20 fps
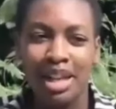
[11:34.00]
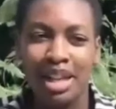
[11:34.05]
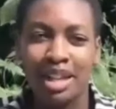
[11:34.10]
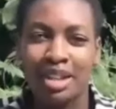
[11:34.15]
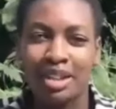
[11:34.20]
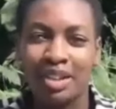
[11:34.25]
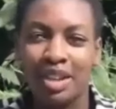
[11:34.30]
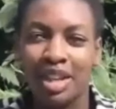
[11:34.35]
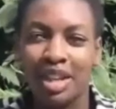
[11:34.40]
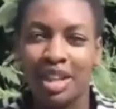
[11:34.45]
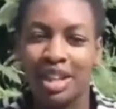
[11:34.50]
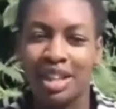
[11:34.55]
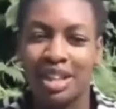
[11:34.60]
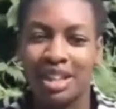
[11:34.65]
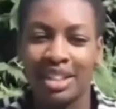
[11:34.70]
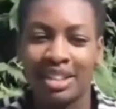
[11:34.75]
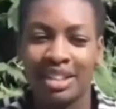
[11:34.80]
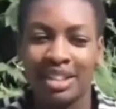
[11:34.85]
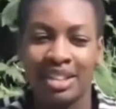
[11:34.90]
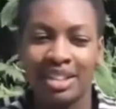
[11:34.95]
But like, you know, like
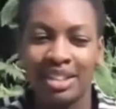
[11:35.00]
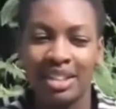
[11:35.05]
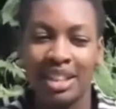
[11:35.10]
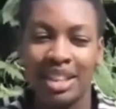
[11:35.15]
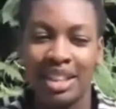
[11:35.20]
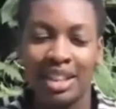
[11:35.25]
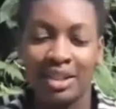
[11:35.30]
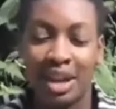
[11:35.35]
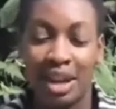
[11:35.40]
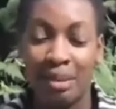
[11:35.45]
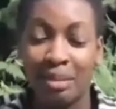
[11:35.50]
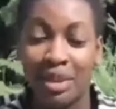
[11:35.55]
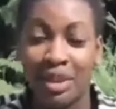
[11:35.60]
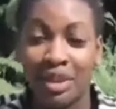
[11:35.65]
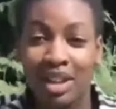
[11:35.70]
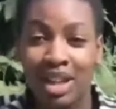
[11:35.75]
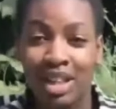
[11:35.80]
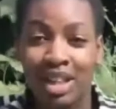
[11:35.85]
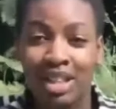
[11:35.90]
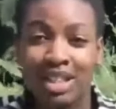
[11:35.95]
in
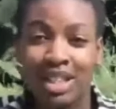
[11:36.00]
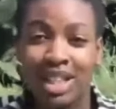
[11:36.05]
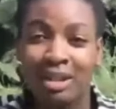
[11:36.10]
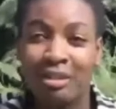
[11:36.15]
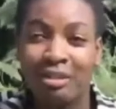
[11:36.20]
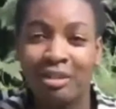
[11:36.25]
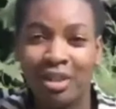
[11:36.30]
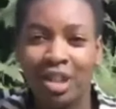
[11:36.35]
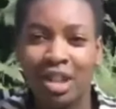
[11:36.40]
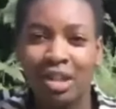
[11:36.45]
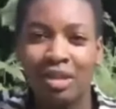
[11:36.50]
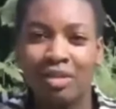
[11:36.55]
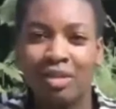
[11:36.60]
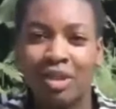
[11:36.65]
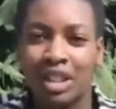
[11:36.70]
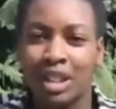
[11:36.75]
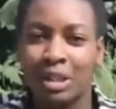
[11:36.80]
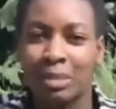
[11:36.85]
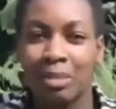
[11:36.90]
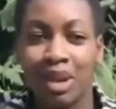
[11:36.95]
America, there's like freedom
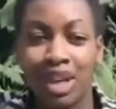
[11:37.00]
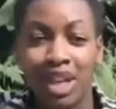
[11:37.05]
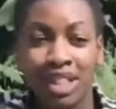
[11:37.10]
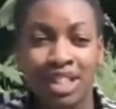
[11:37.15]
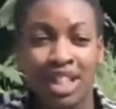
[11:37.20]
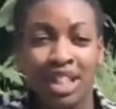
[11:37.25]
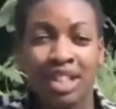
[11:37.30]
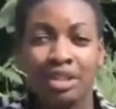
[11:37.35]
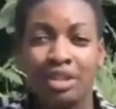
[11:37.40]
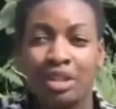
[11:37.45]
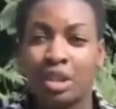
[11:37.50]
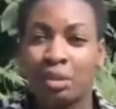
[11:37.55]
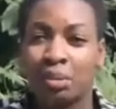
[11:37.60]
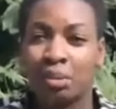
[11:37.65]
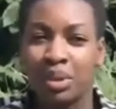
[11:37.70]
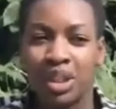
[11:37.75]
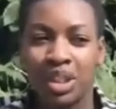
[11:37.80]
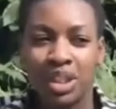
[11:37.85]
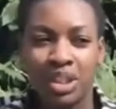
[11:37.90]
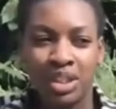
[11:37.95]
of expression, of
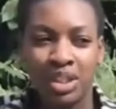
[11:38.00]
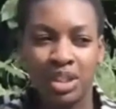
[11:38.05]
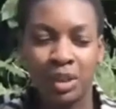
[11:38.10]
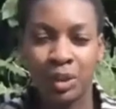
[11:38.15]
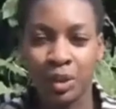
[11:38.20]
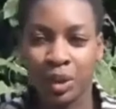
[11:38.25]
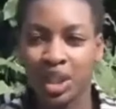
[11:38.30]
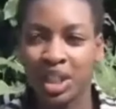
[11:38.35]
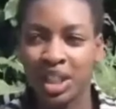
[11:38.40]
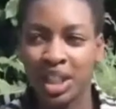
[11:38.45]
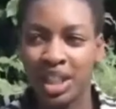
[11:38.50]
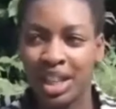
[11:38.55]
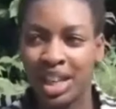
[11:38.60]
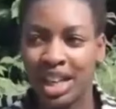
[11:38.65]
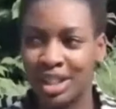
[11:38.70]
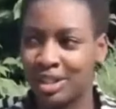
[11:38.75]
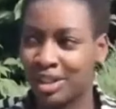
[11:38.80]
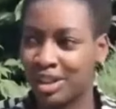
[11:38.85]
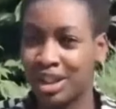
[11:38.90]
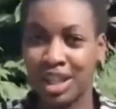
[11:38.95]
speech. Literally,
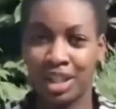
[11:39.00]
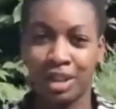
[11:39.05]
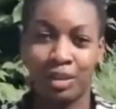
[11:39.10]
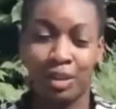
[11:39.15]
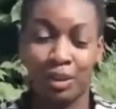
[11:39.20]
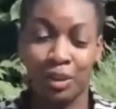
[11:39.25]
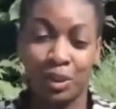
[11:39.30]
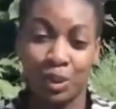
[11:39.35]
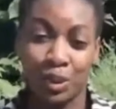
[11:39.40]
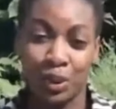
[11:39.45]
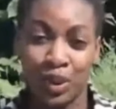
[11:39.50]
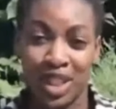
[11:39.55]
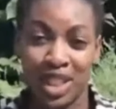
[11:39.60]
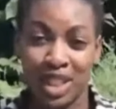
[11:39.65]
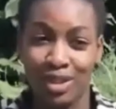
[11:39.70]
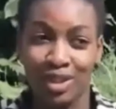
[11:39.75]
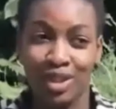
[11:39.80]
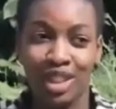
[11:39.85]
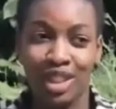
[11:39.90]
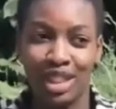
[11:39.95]
as long as what you're doing
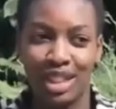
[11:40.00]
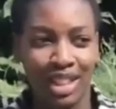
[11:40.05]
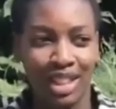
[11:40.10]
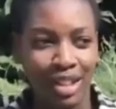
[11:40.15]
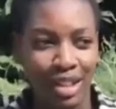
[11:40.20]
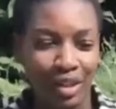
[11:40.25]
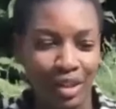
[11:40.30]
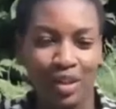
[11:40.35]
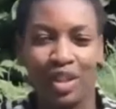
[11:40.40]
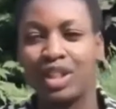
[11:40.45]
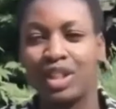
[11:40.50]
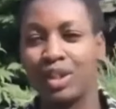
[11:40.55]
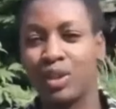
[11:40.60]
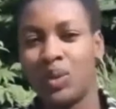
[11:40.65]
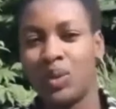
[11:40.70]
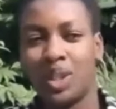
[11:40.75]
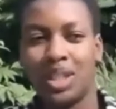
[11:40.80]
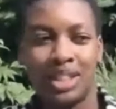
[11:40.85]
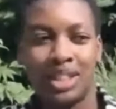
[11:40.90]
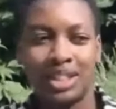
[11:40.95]
is not illegal, you can
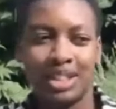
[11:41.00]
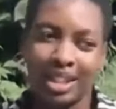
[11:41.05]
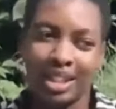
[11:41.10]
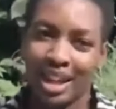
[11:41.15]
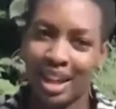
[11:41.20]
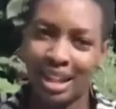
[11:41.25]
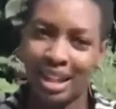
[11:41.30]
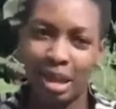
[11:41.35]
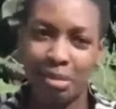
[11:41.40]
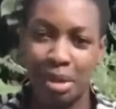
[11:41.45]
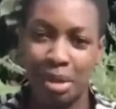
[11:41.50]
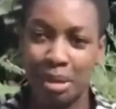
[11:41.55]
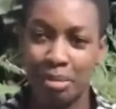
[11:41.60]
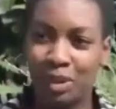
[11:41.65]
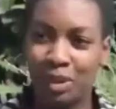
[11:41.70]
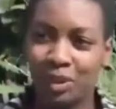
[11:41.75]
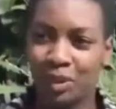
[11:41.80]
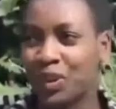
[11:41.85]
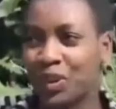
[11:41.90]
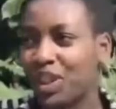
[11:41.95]
do it either
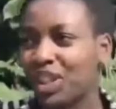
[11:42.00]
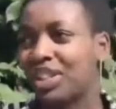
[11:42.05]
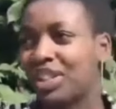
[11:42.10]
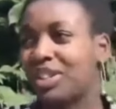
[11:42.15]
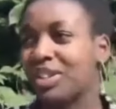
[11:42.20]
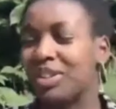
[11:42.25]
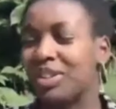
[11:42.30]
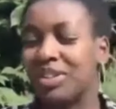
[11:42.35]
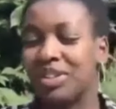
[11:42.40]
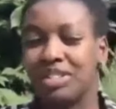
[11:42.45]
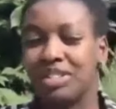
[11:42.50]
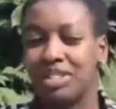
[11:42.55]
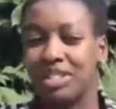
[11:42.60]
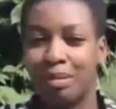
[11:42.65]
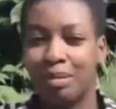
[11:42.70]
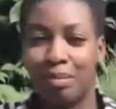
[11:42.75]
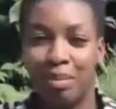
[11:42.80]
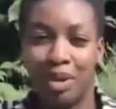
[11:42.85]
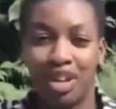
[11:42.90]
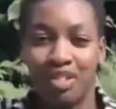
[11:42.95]
publicly or
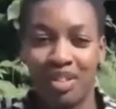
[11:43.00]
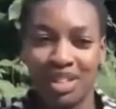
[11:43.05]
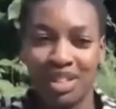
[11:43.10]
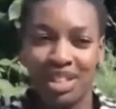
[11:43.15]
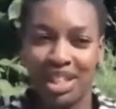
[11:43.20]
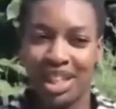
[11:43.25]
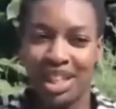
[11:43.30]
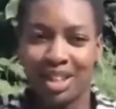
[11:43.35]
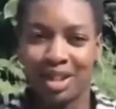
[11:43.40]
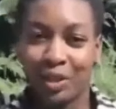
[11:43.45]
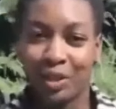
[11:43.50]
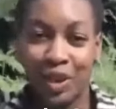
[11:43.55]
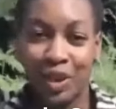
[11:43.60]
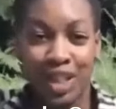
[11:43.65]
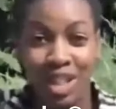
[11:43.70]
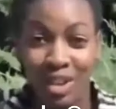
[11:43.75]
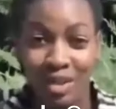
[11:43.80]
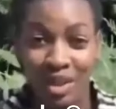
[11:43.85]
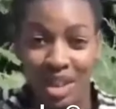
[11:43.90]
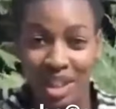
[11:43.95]
in private. Like,
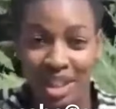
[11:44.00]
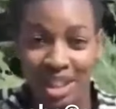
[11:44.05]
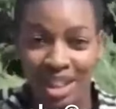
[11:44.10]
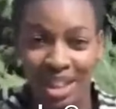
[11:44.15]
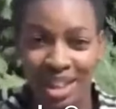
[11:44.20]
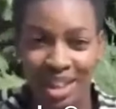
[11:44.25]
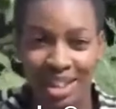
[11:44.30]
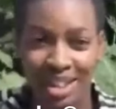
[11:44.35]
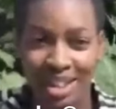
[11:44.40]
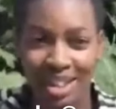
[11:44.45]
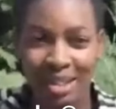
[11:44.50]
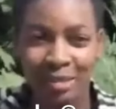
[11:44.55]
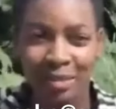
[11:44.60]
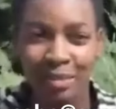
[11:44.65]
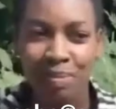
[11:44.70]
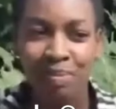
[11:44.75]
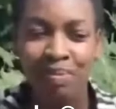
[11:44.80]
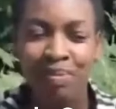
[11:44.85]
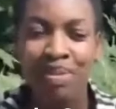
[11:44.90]
no one cares.